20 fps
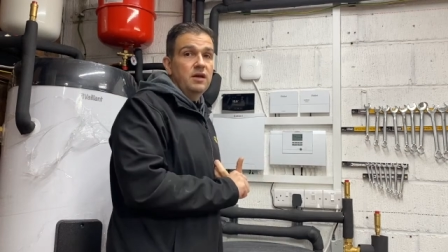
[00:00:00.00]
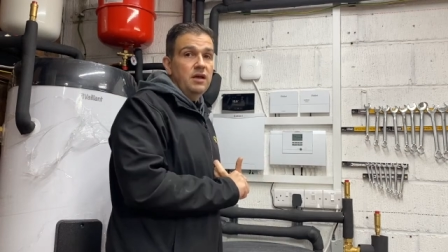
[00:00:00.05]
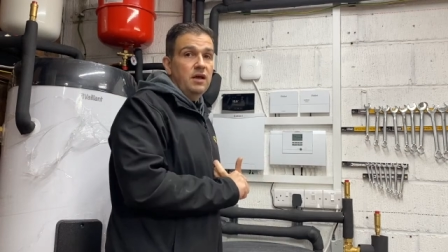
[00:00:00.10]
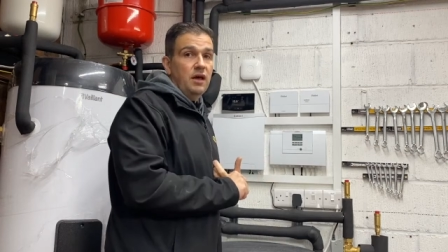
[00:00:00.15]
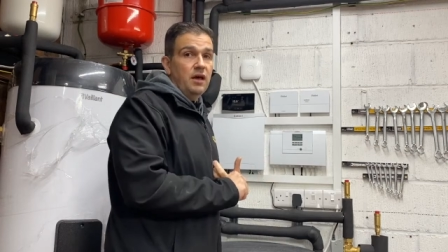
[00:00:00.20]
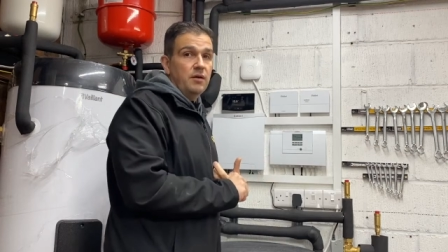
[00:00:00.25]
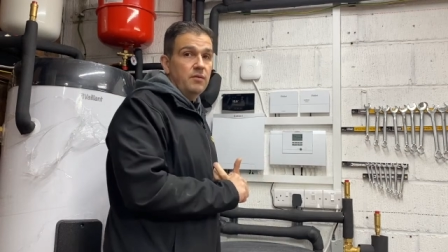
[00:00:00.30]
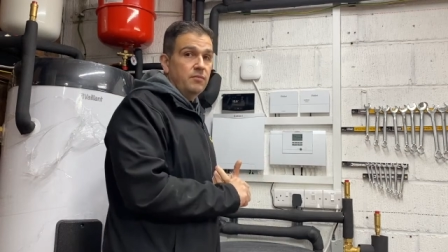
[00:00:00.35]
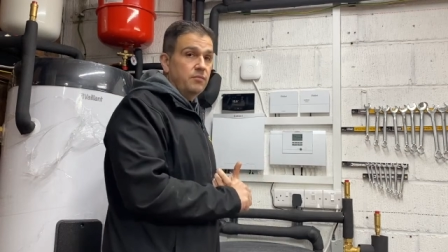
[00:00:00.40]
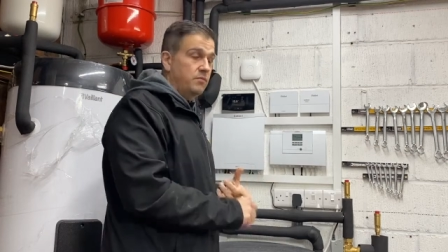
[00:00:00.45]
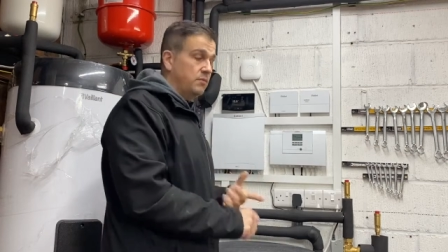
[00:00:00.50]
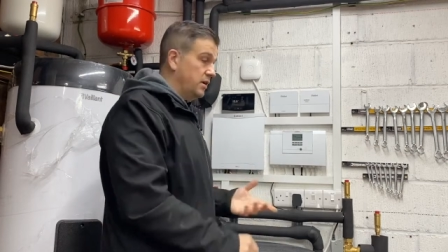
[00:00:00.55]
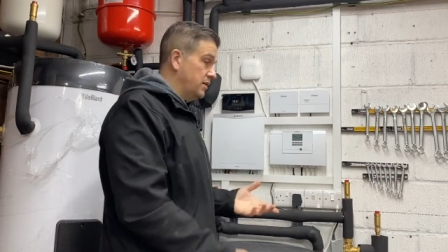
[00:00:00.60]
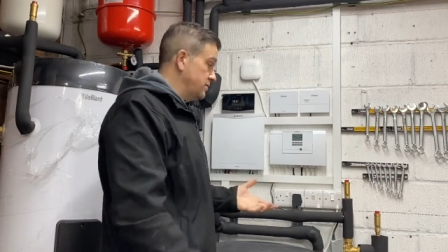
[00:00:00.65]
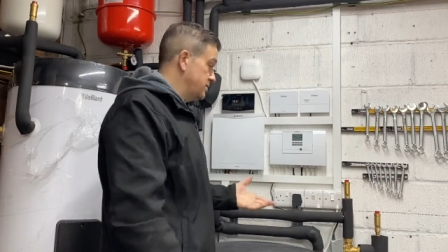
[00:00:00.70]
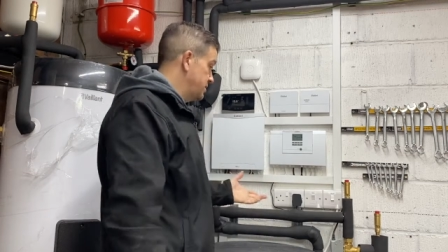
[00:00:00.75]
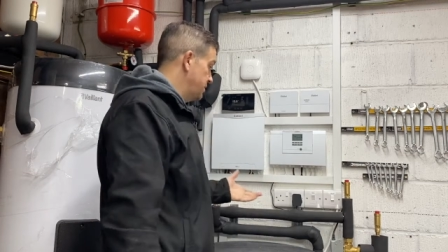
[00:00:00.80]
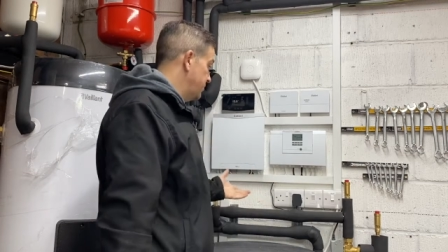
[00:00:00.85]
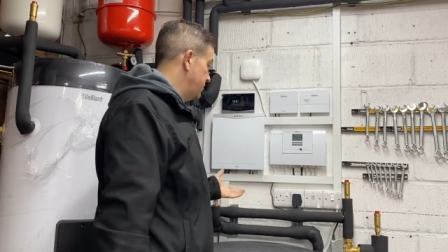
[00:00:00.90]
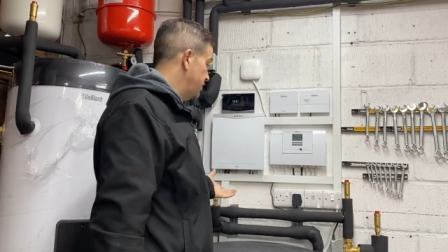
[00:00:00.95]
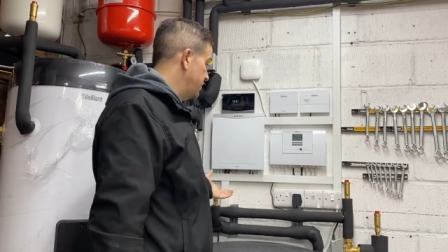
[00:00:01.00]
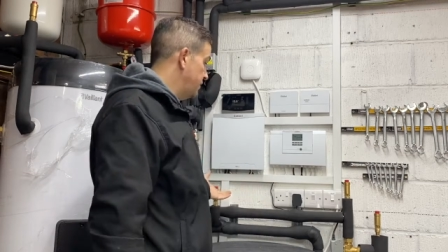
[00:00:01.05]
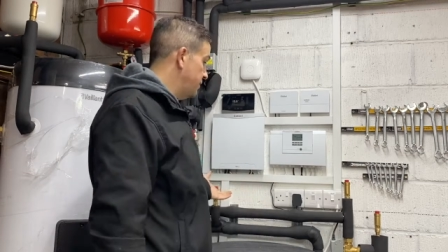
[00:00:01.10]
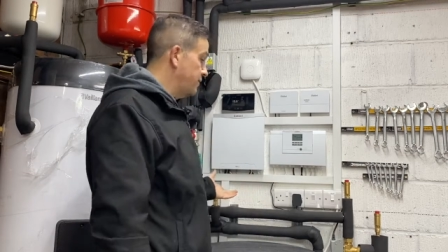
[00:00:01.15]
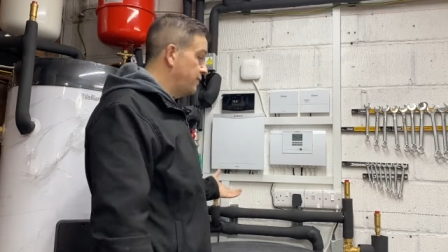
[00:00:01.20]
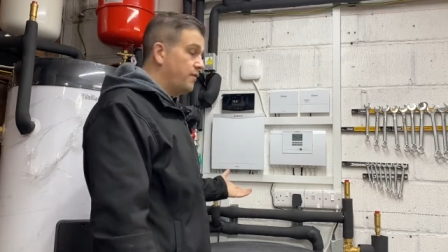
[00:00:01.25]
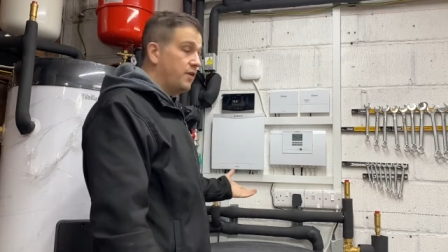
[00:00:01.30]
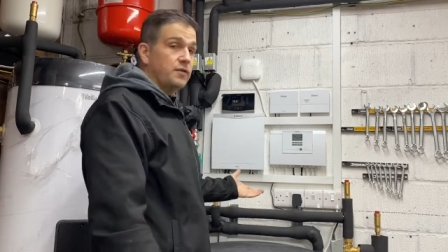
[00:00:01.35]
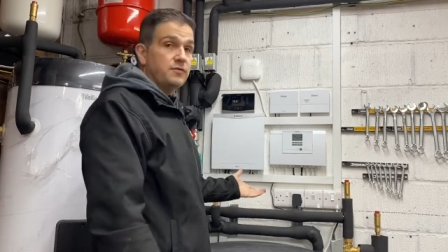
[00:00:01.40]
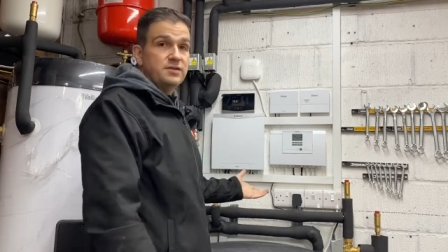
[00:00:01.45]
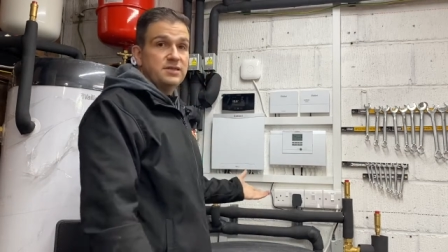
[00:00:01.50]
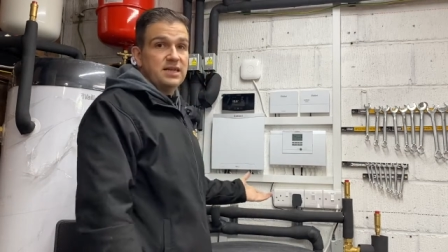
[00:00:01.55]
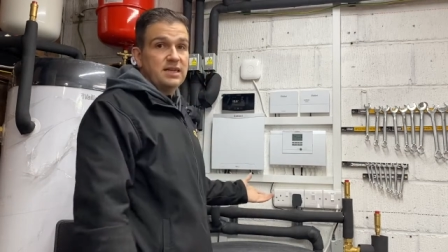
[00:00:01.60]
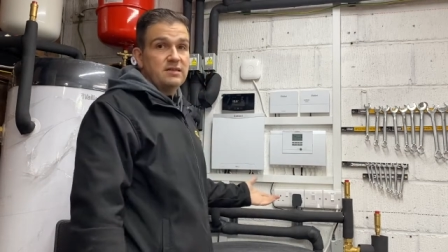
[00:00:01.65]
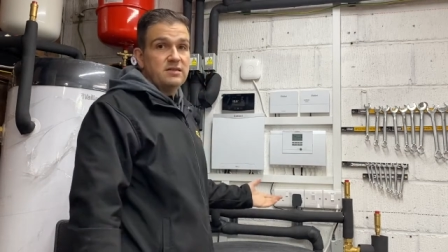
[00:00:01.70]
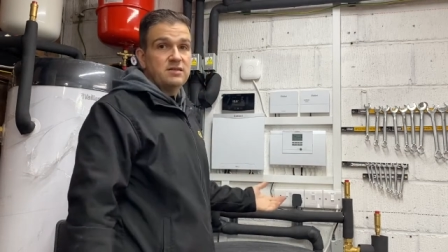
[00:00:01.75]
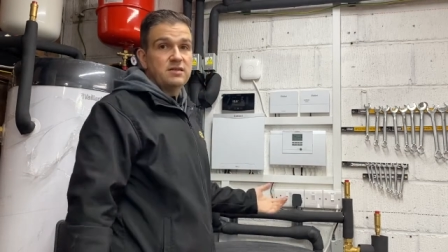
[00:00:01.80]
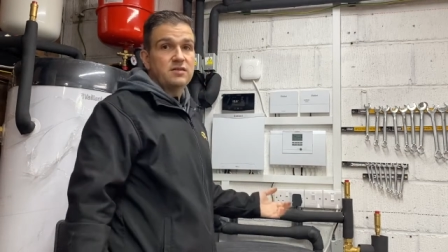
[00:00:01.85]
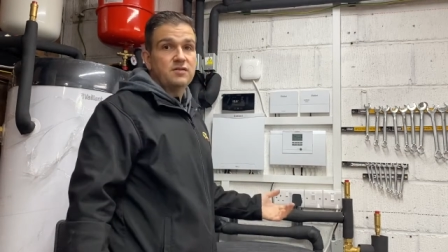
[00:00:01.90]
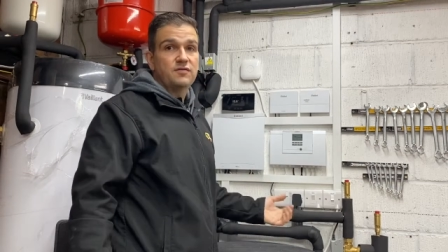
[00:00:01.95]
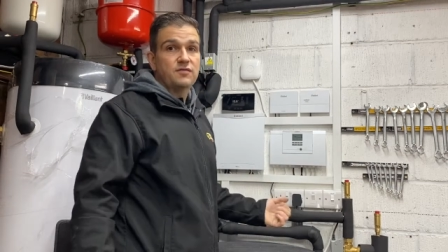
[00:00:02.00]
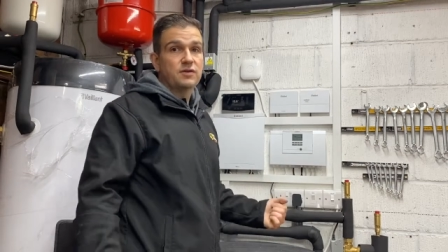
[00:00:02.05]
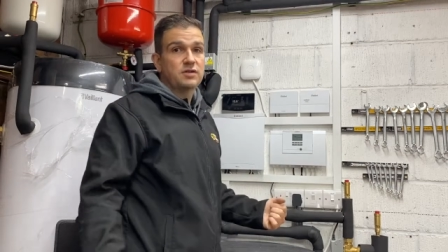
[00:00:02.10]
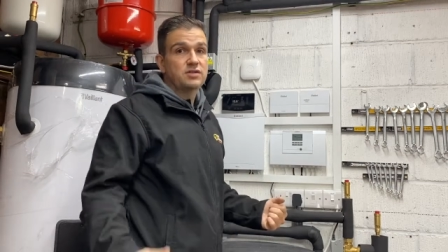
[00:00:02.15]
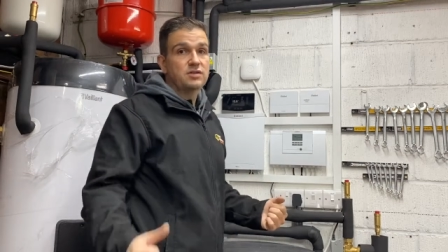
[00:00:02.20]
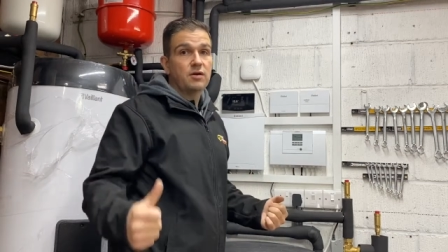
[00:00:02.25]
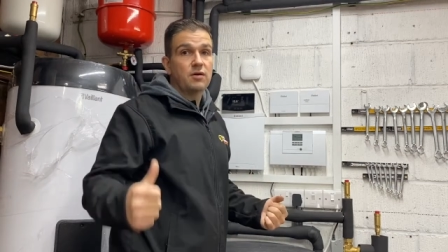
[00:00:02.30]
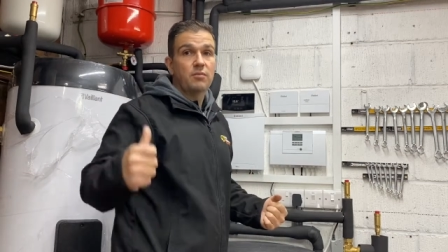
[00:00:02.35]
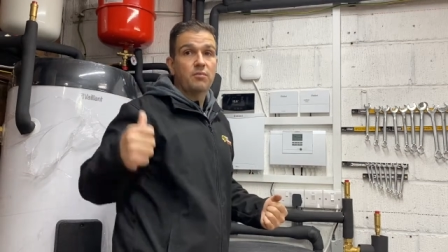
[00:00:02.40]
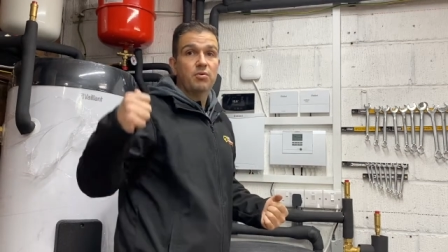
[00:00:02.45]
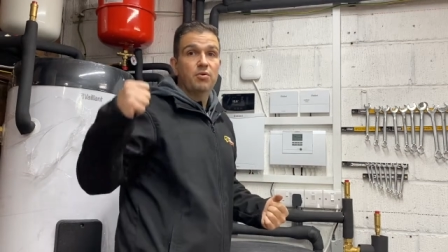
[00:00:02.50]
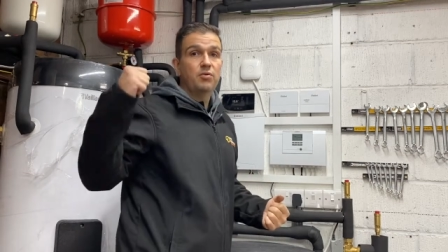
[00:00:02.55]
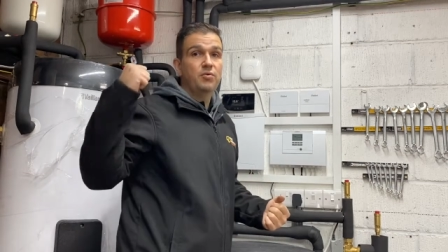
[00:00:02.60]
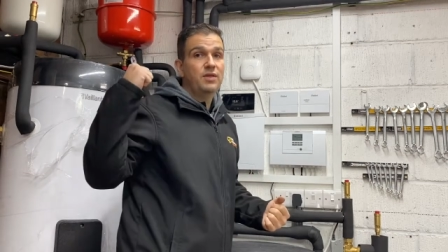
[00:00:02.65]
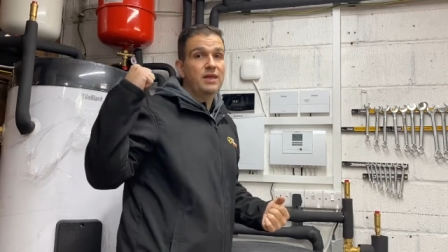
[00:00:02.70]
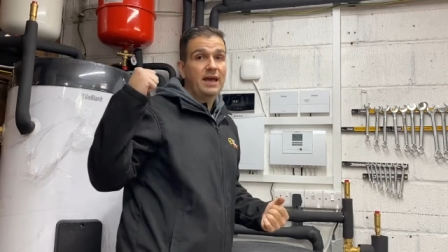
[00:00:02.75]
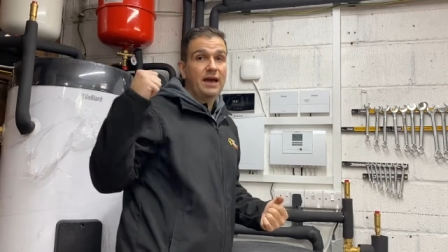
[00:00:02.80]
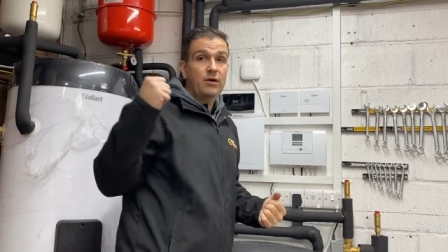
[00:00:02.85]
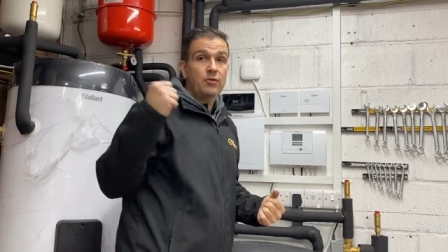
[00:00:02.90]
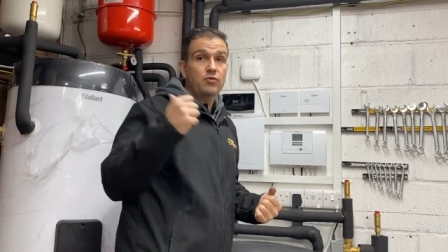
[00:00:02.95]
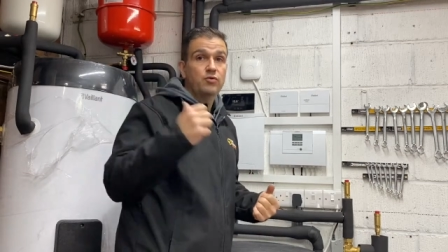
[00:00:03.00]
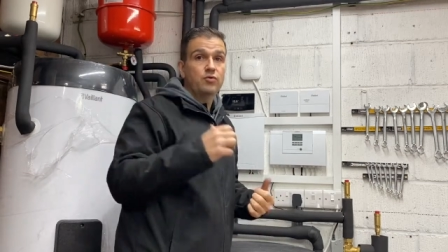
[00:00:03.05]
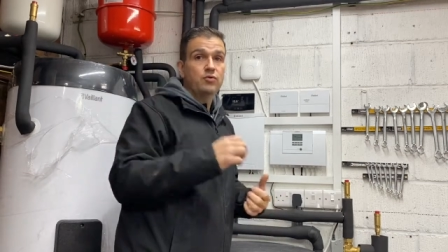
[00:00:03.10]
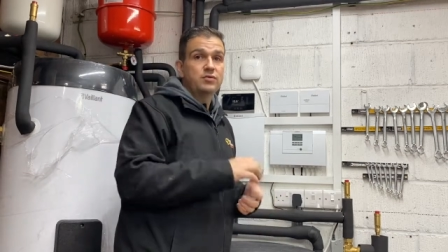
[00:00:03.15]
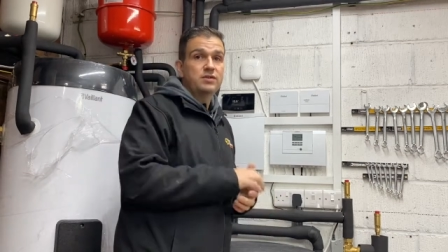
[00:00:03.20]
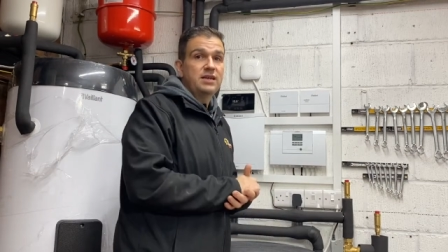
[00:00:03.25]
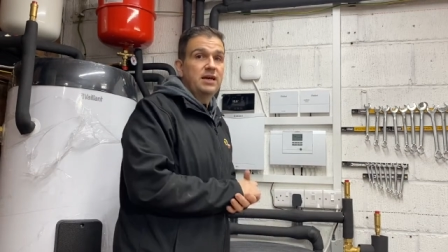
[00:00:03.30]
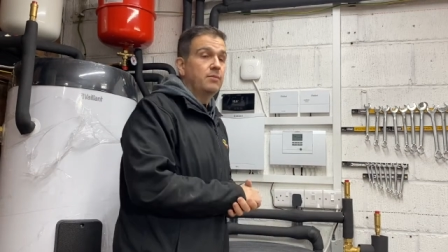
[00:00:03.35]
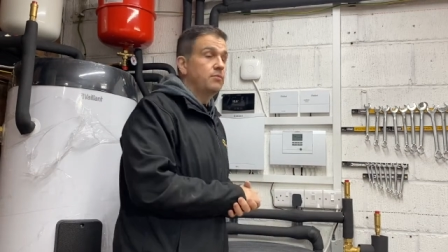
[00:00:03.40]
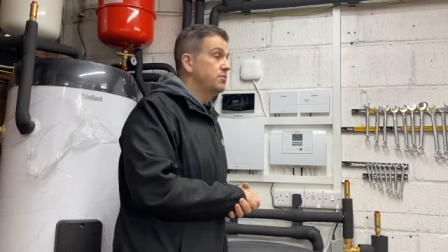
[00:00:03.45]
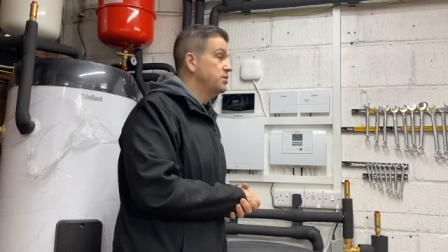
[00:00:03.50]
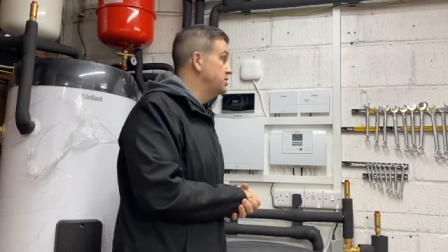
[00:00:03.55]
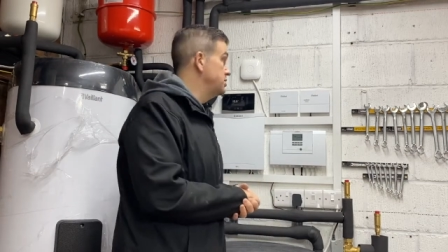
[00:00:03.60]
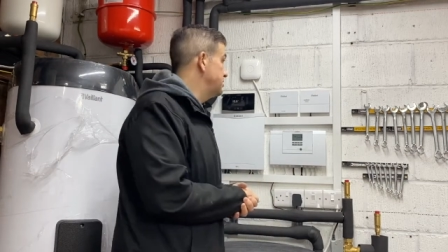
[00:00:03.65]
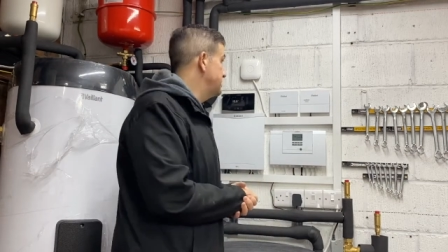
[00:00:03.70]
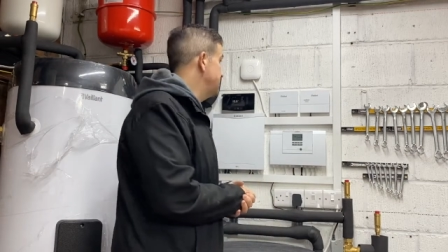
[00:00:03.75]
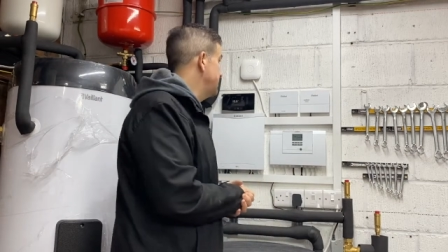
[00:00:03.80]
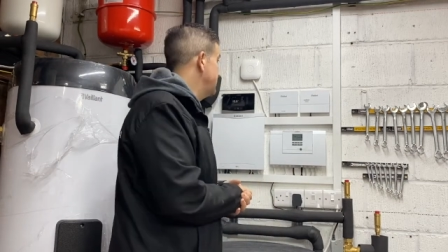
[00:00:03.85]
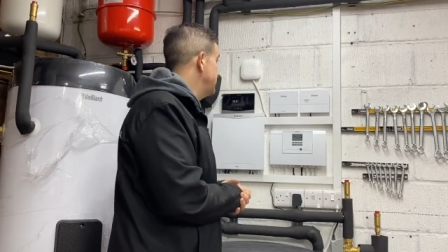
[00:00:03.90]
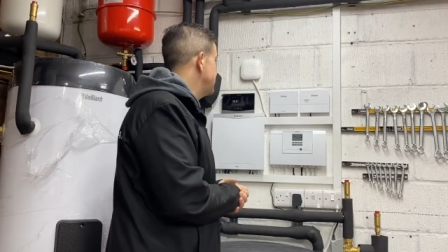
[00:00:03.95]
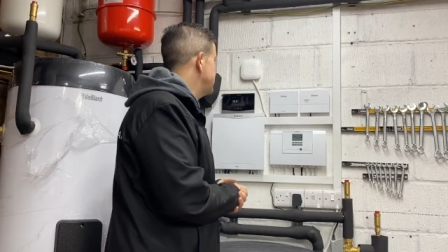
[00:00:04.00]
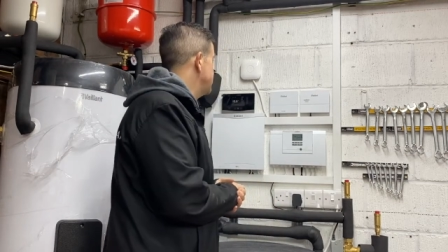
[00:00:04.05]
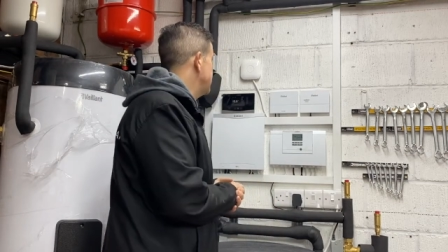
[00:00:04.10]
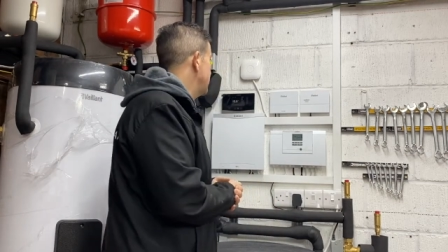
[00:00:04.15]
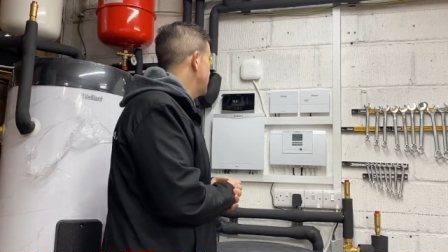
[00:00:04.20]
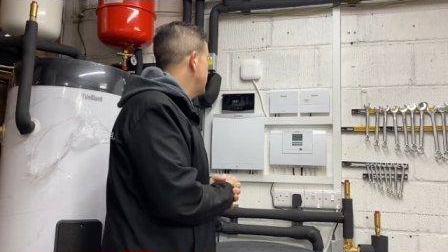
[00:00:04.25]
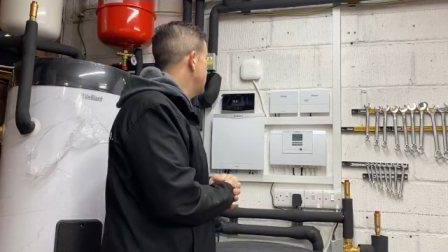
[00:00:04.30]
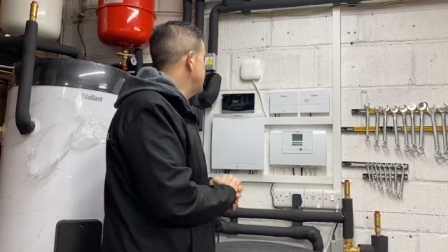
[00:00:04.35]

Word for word: um, you know, some of the flow sensors, for example, the outdoor temperature sensor.